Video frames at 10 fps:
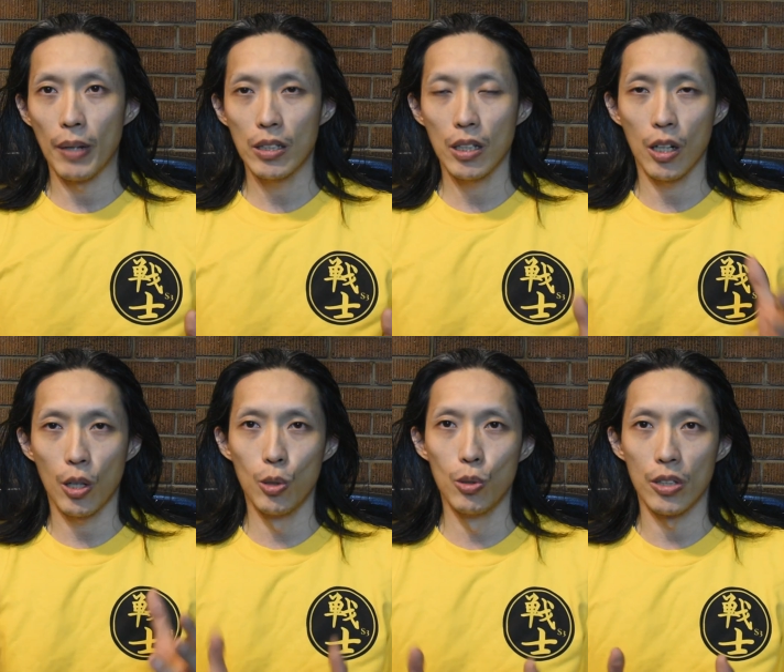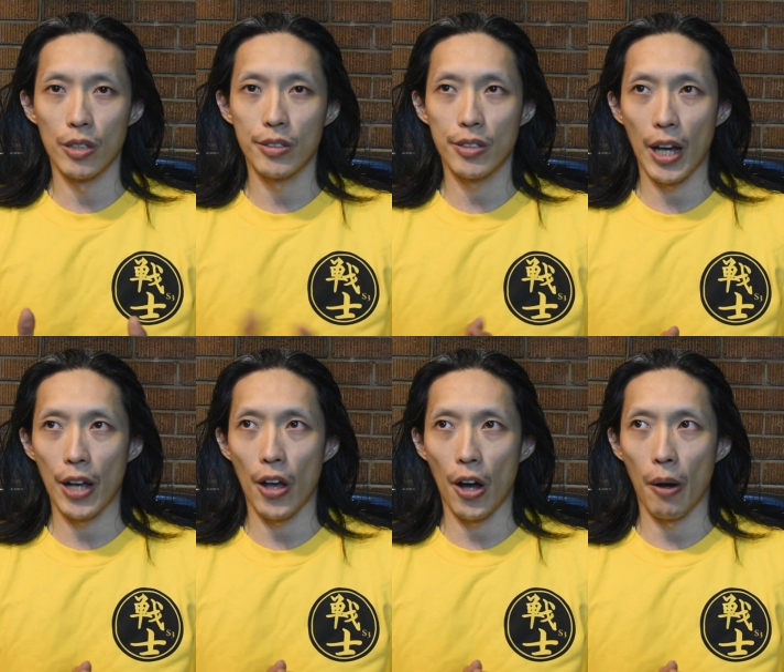basically concluded
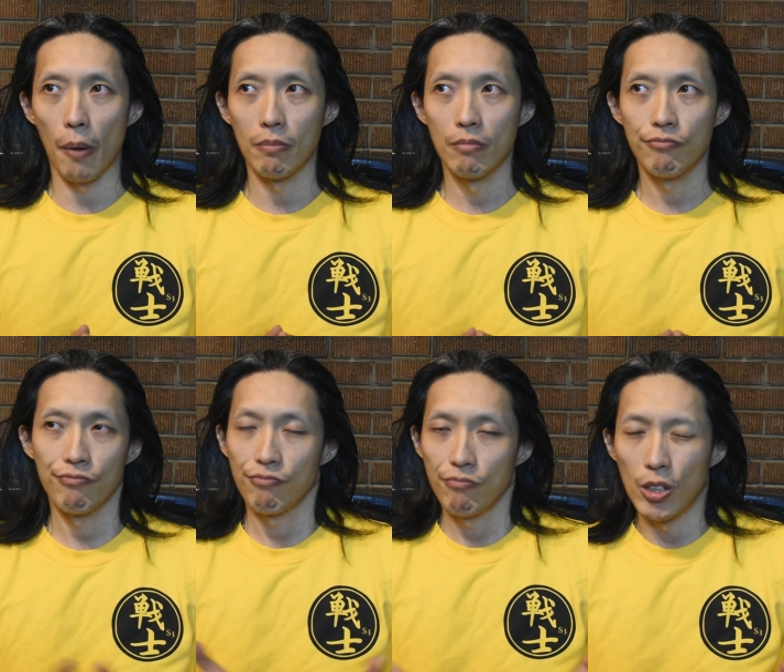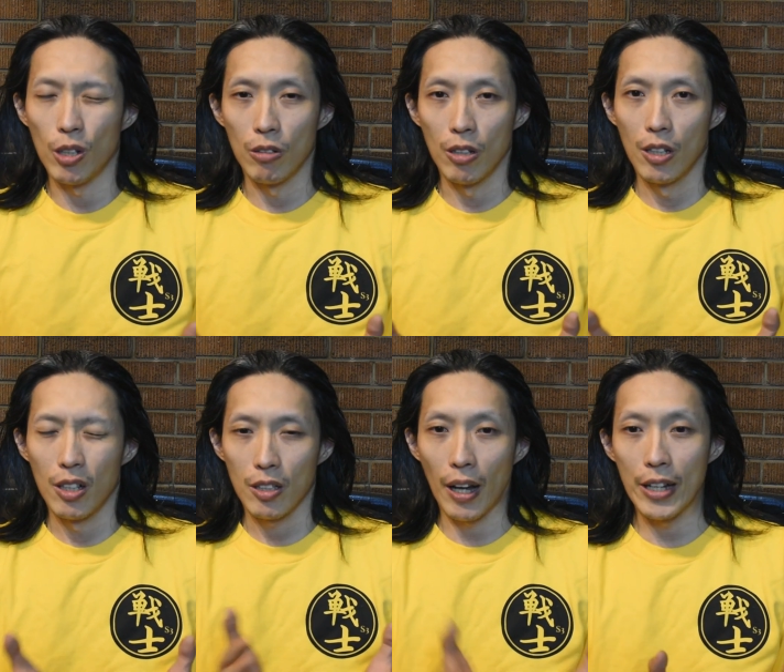that
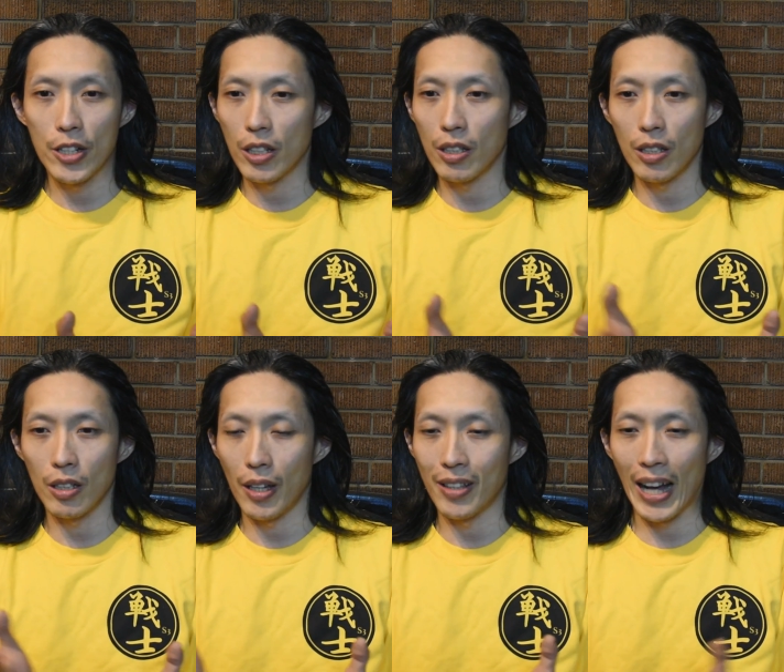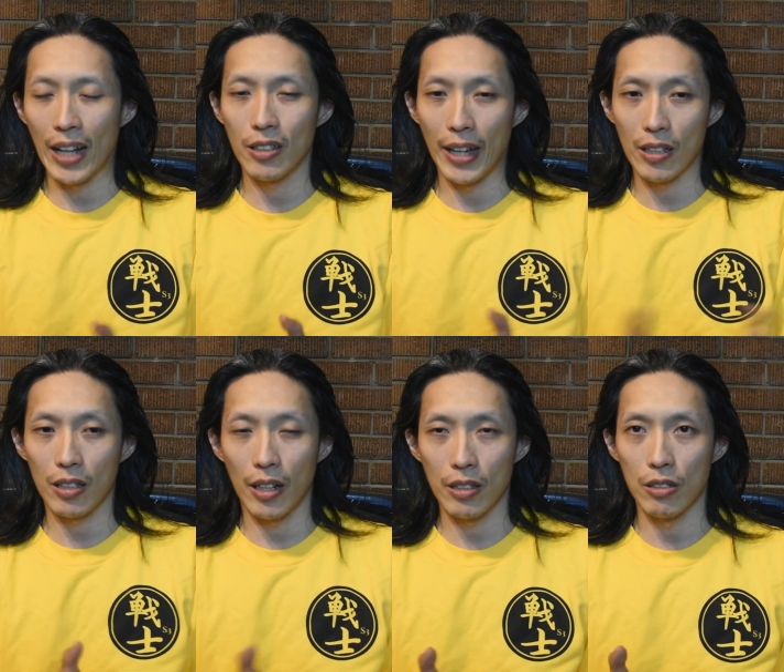Tai Chi and other
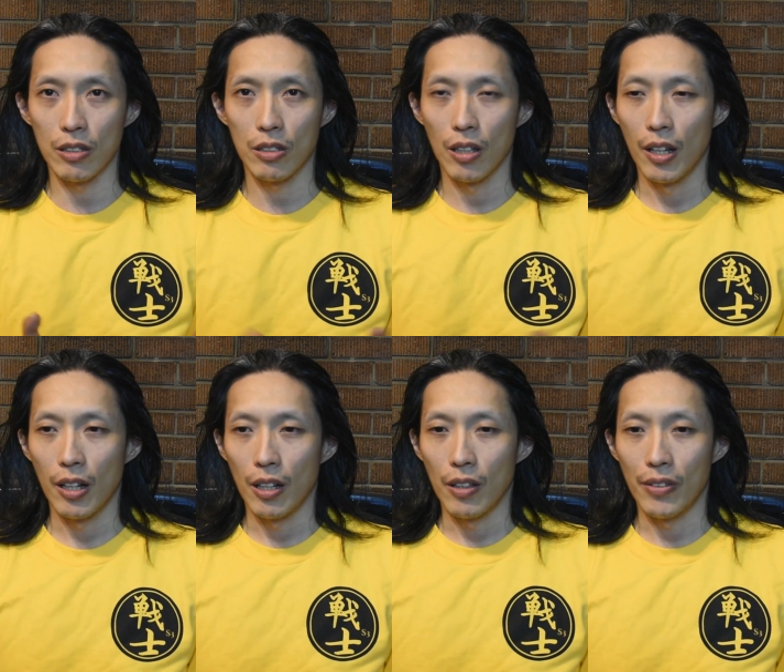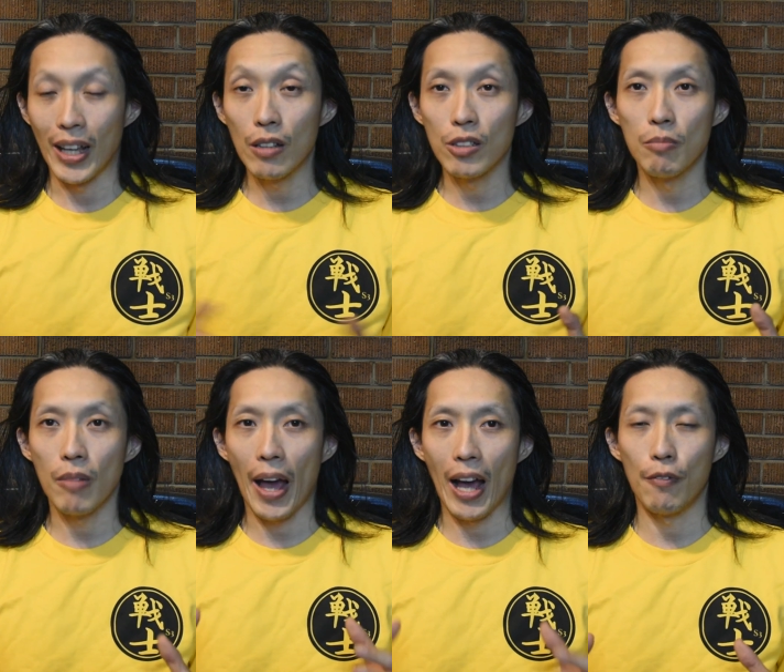exercises, none of them
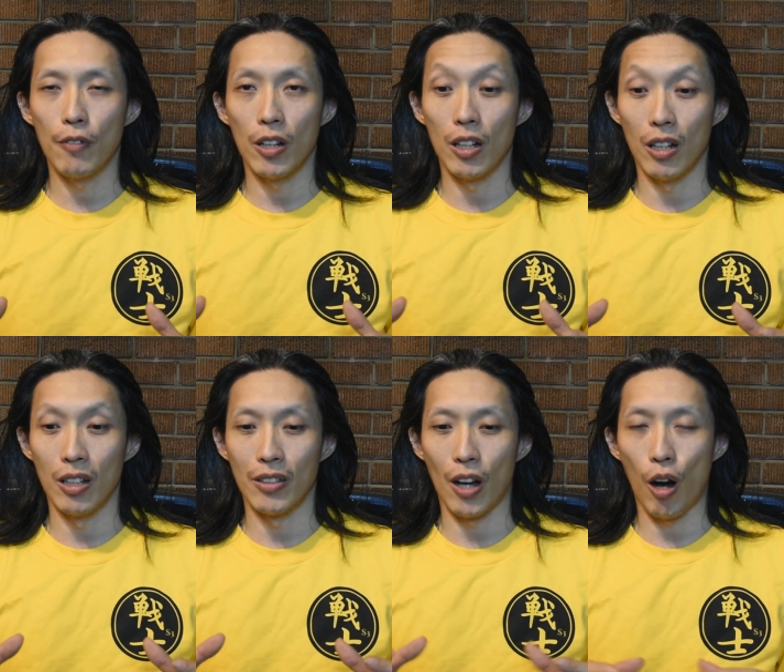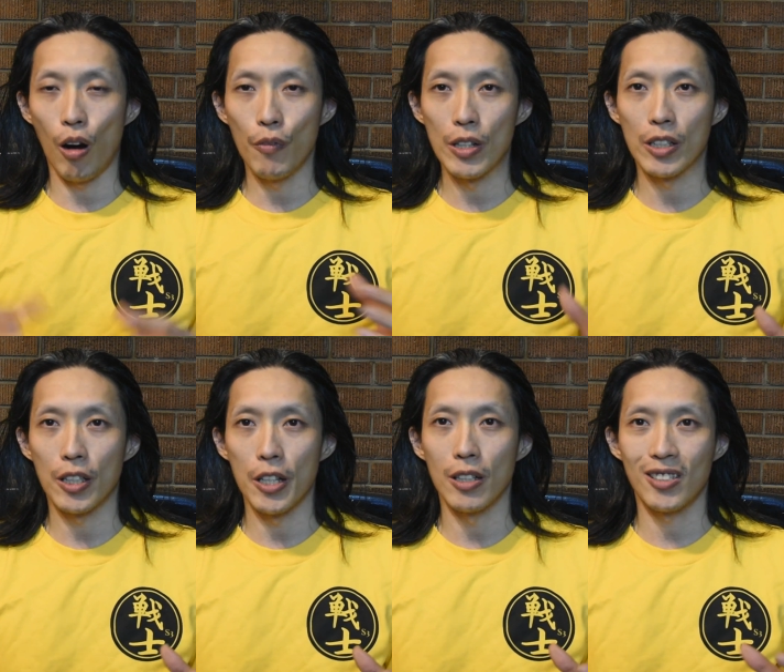have an
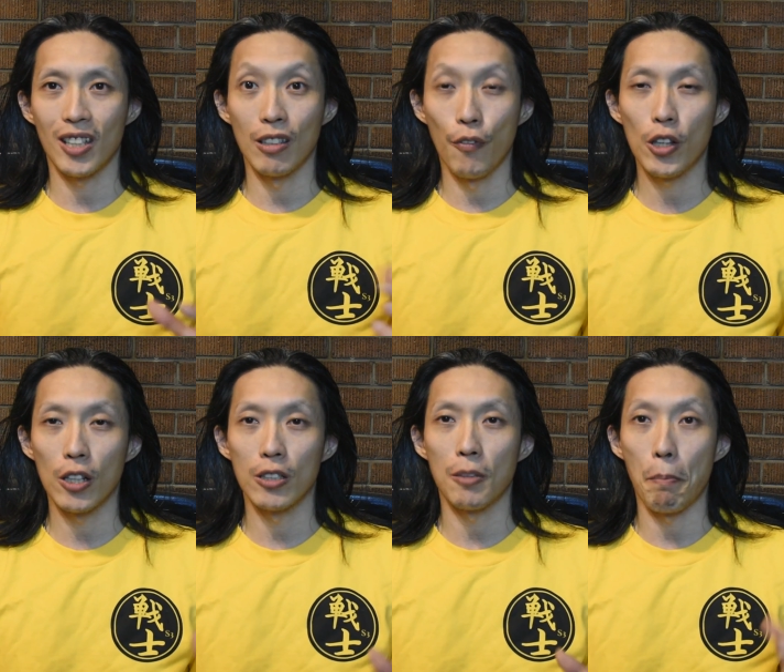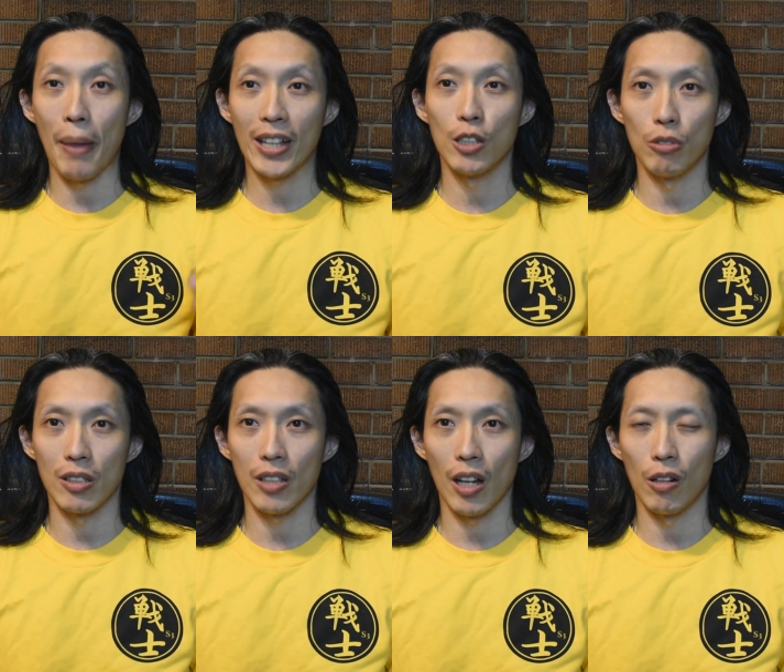obviously significant better
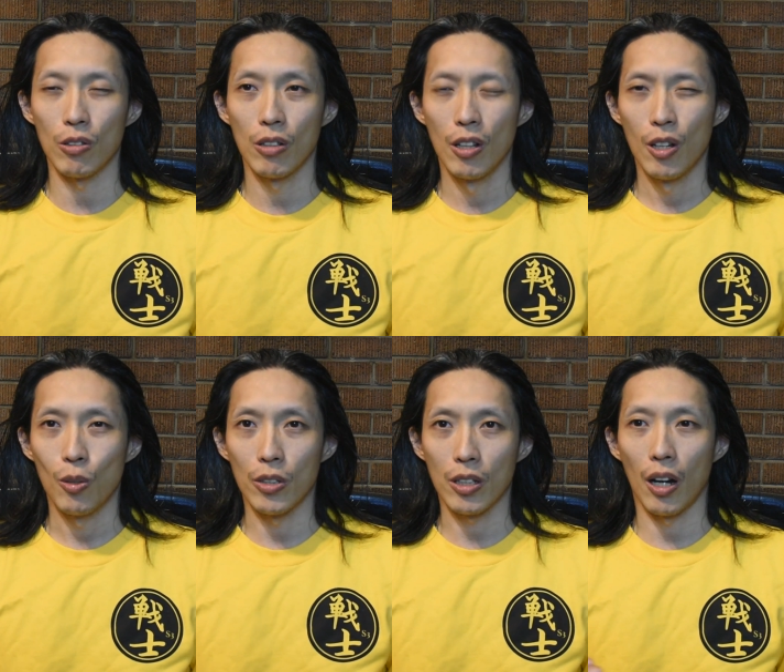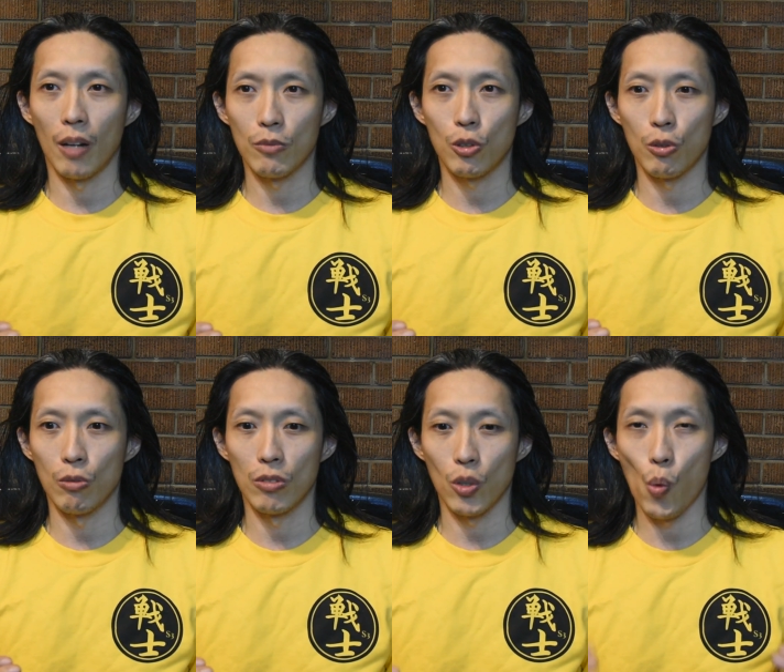result when it comes
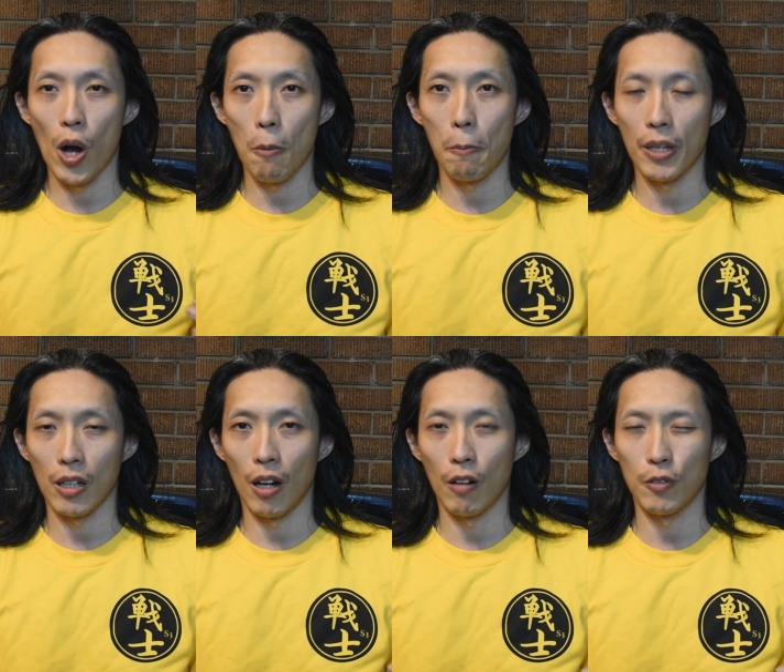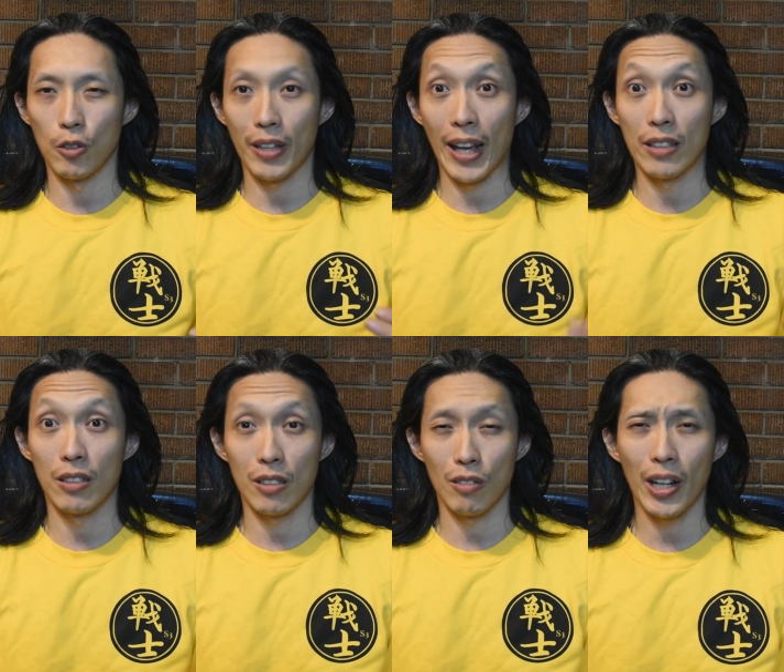to the well-being of
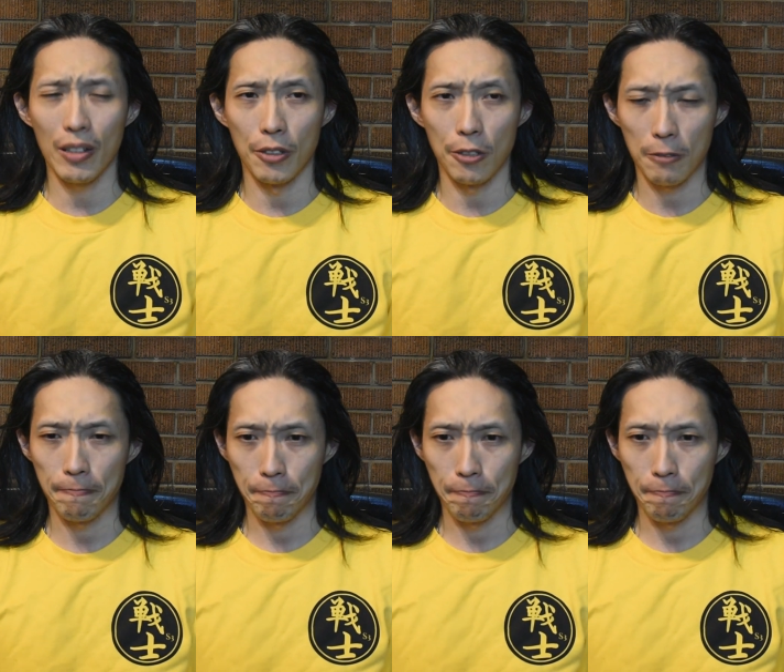cancer survivors.